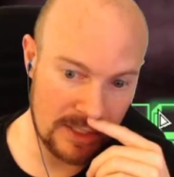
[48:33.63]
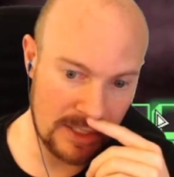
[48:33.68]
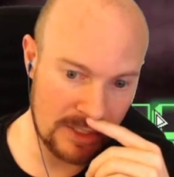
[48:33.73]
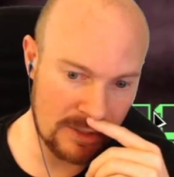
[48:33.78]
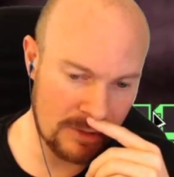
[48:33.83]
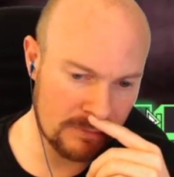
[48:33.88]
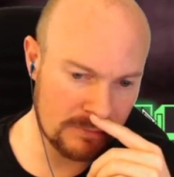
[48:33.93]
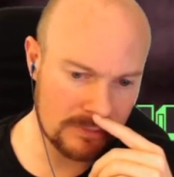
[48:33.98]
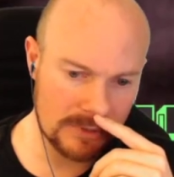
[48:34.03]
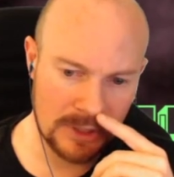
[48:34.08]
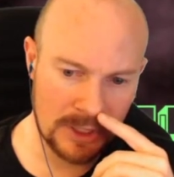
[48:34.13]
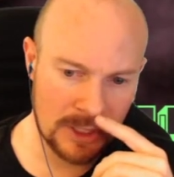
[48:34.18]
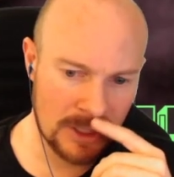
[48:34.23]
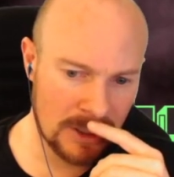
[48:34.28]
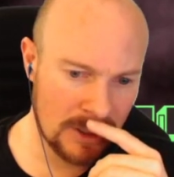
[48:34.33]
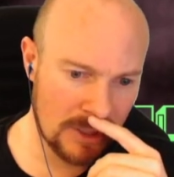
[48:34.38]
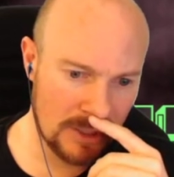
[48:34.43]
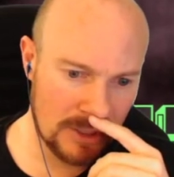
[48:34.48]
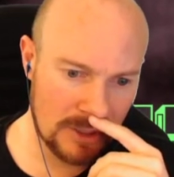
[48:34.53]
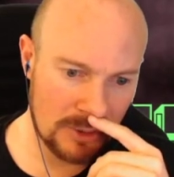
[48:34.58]
don't
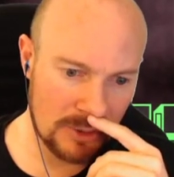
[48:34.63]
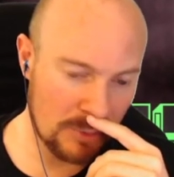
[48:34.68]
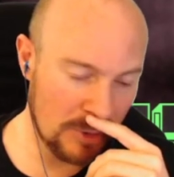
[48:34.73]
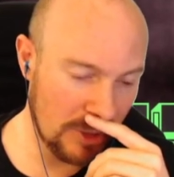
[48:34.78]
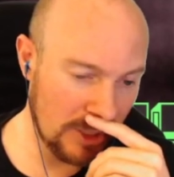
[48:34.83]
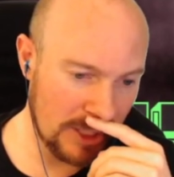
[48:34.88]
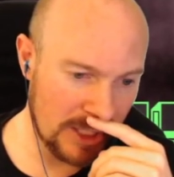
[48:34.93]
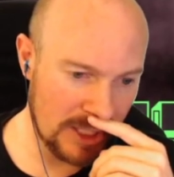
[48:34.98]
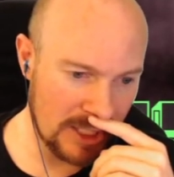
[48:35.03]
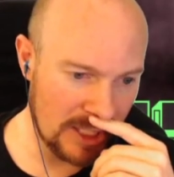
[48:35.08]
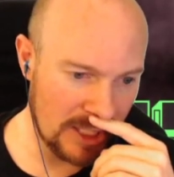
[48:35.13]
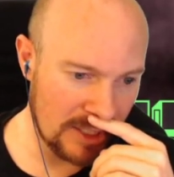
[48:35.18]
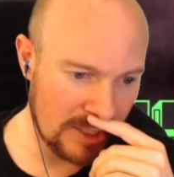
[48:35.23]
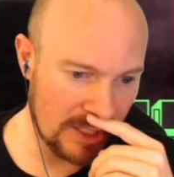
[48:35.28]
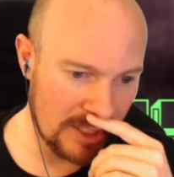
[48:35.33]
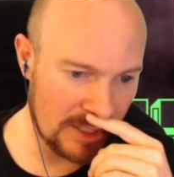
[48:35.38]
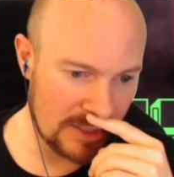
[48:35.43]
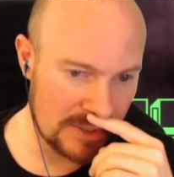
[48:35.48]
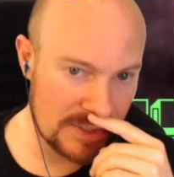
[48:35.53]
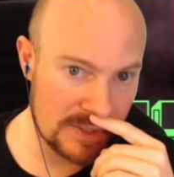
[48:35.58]
really need
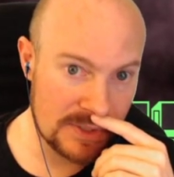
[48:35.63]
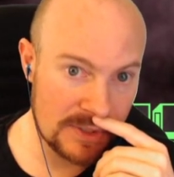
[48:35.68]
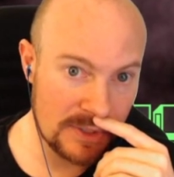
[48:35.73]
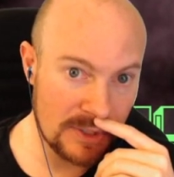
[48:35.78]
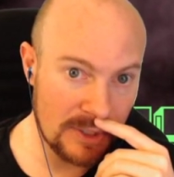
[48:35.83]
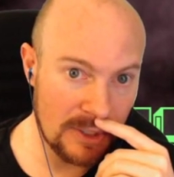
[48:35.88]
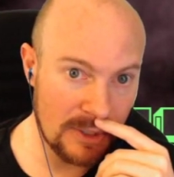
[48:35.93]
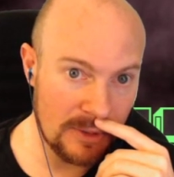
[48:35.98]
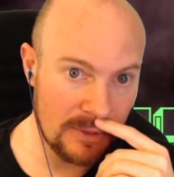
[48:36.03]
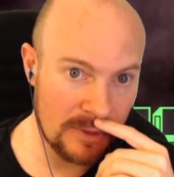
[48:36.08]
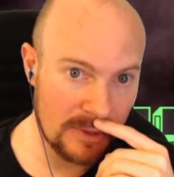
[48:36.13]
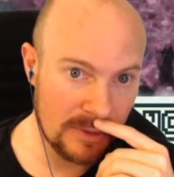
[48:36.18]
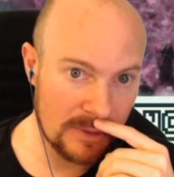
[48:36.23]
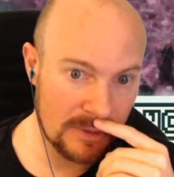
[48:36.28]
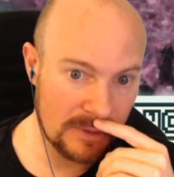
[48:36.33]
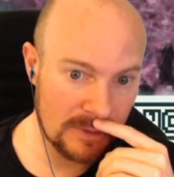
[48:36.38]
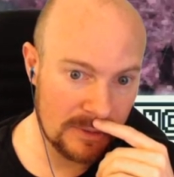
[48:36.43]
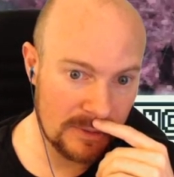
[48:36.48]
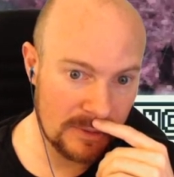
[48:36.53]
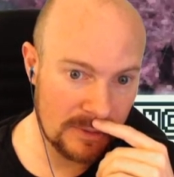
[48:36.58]
anything, so
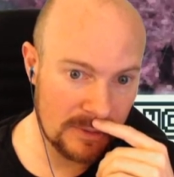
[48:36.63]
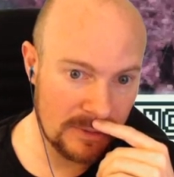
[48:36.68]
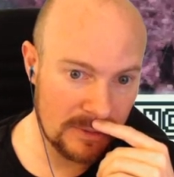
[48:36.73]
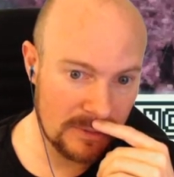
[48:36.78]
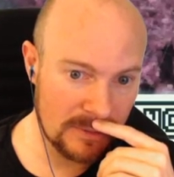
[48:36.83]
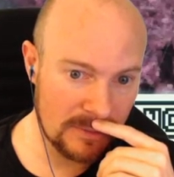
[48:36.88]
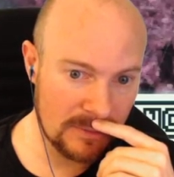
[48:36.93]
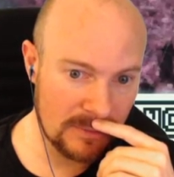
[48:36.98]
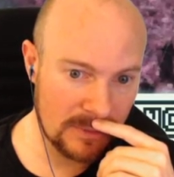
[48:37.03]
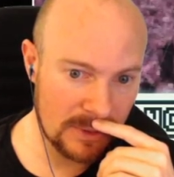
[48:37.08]
we